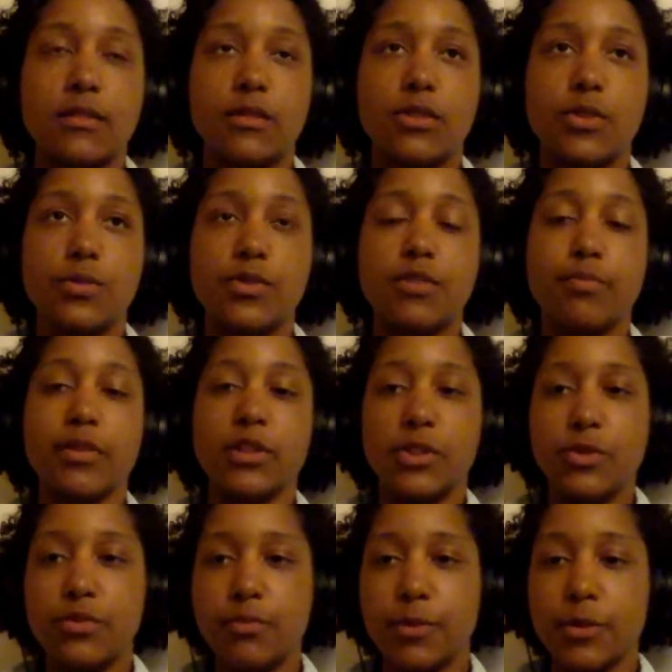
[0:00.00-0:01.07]
Use
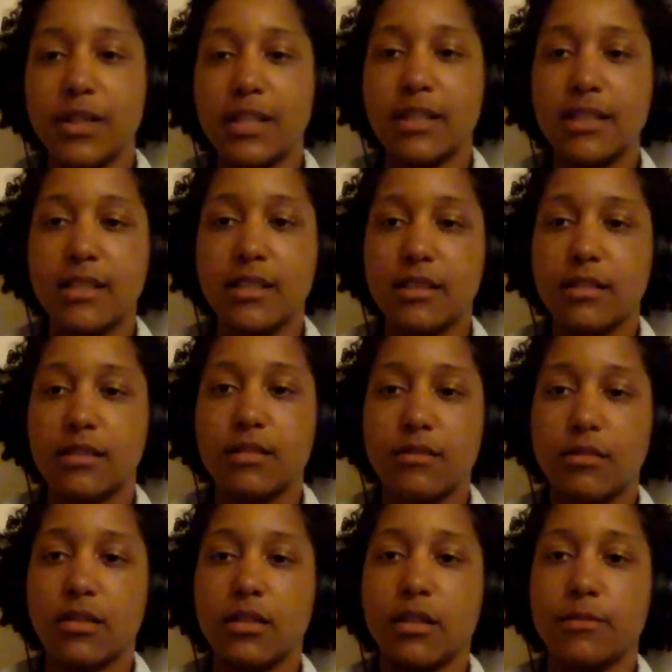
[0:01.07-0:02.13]
balloon booties
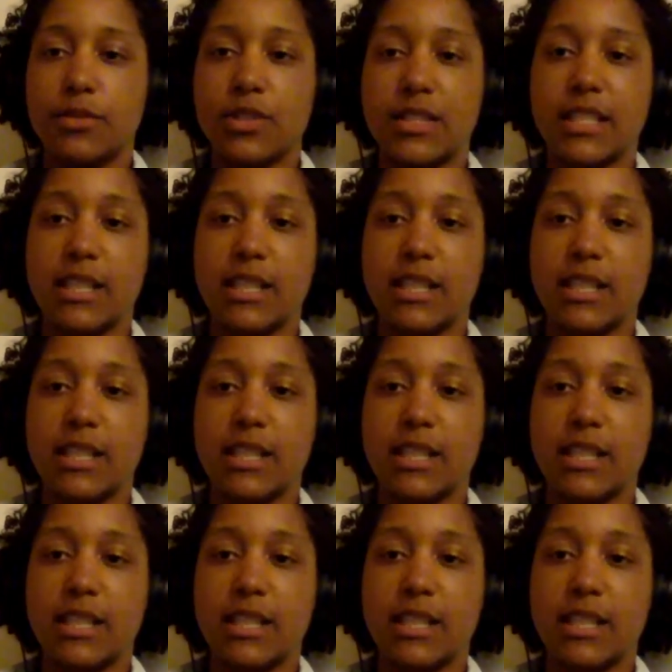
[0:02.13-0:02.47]
just